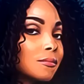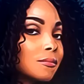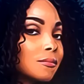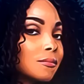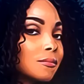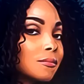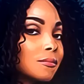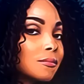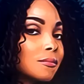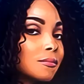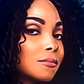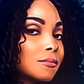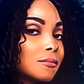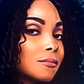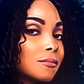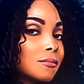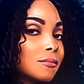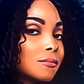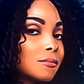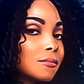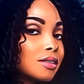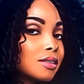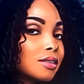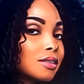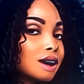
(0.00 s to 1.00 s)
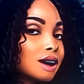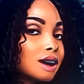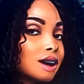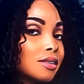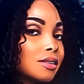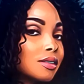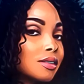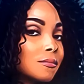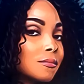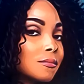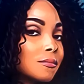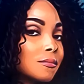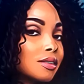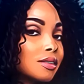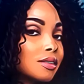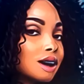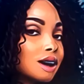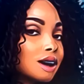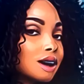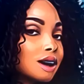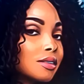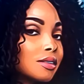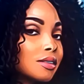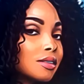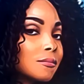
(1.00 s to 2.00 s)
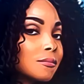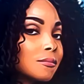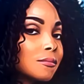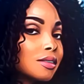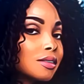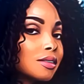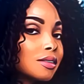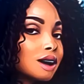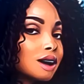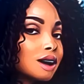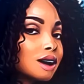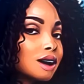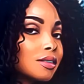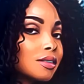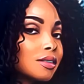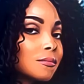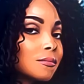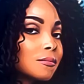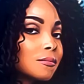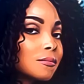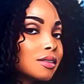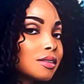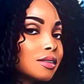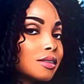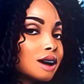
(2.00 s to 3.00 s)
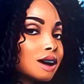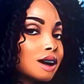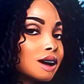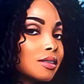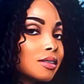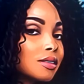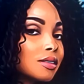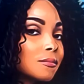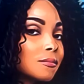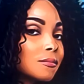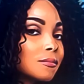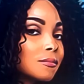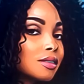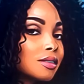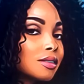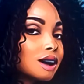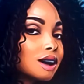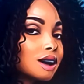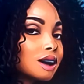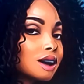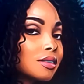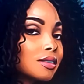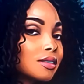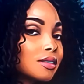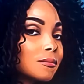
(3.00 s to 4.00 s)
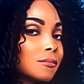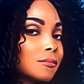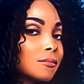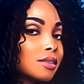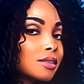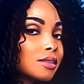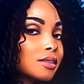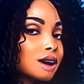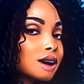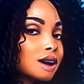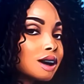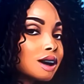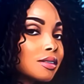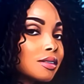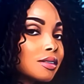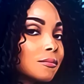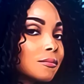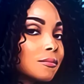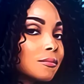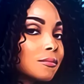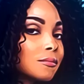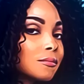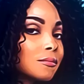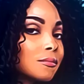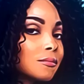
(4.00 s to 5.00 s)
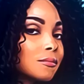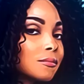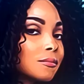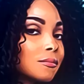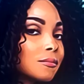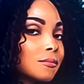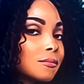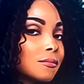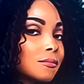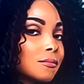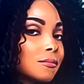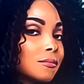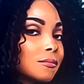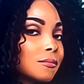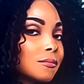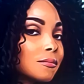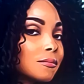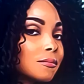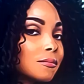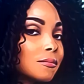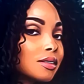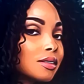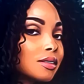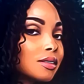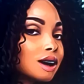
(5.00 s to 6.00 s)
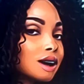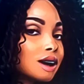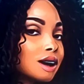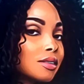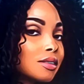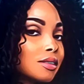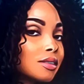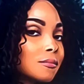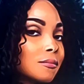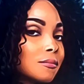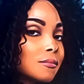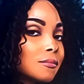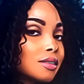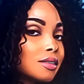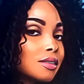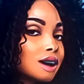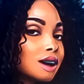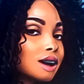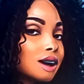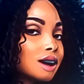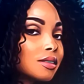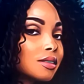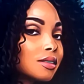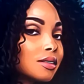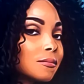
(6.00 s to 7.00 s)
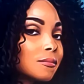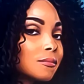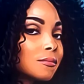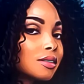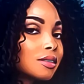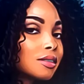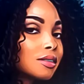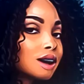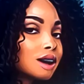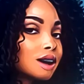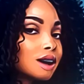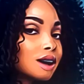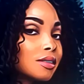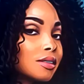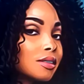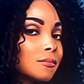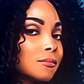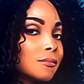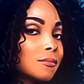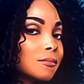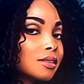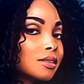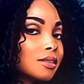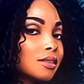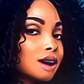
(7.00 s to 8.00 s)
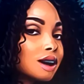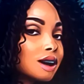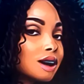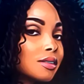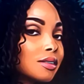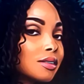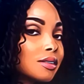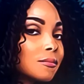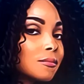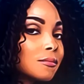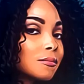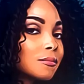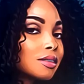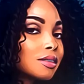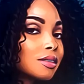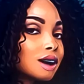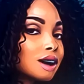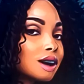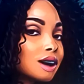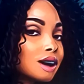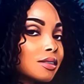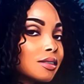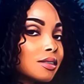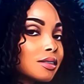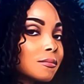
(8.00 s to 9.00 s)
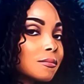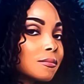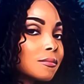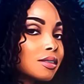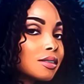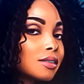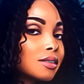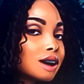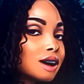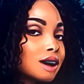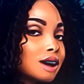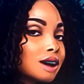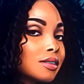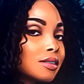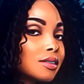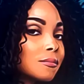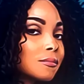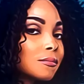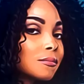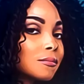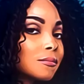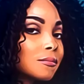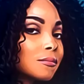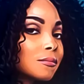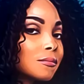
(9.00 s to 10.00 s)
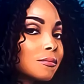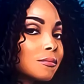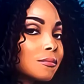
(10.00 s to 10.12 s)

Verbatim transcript: And it's painfully obvious. And that was the end of the episode. I don't know. Some kind of way. I got 30 minutes, y'all.